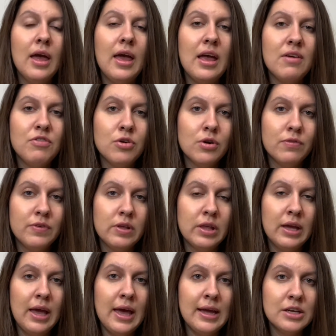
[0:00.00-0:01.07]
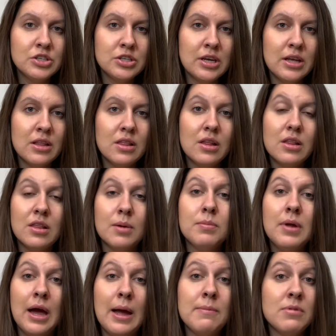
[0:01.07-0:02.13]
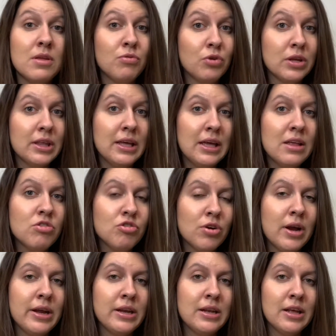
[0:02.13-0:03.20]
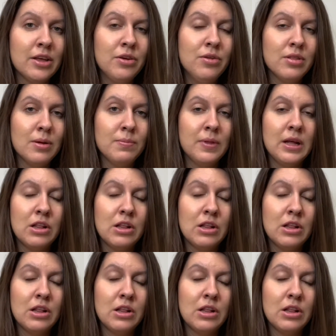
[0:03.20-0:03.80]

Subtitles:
if you're feeling anxious, sometimes it really is trying to tell you something.